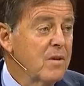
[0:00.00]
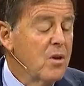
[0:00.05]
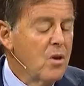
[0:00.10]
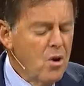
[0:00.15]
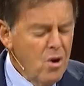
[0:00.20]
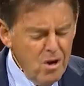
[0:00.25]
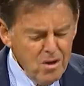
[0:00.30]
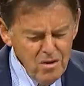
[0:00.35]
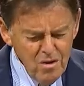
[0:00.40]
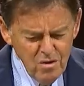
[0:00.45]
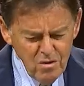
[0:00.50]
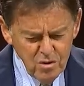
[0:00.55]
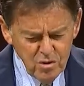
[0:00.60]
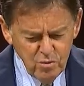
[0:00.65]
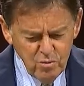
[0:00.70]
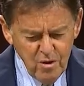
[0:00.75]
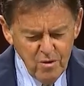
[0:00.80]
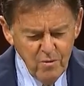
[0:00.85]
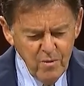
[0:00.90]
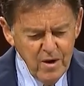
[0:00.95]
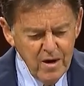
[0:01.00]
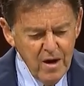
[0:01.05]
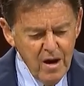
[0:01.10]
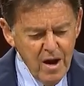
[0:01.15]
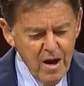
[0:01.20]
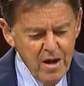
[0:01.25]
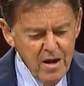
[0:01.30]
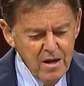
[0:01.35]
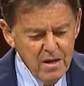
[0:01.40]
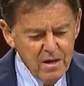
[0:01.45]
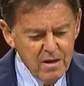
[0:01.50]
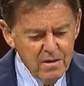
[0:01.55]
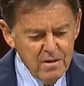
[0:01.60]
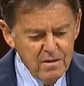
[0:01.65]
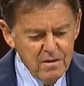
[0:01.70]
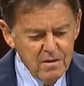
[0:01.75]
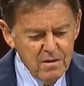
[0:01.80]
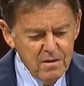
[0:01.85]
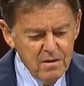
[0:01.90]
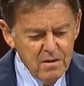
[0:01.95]
God knows what we're like.
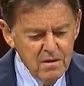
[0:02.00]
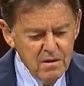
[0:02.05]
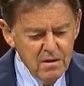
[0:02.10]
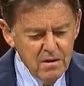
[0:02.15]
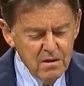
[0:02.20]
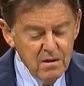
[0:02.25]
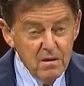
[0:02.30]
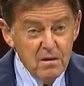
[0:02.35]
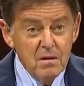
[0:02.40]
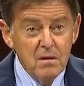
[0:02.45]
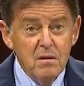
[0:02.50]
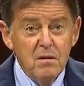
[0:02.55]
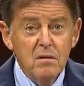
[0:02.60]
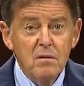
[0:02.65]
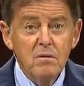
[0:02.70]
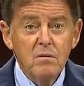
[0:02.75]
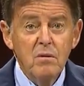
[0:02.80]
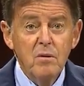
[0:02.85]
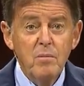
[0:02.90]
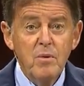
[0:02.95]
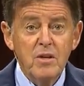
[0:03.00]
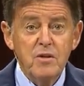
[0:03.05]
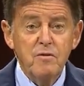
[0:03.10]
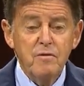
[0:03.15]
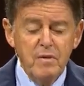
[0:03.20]
We must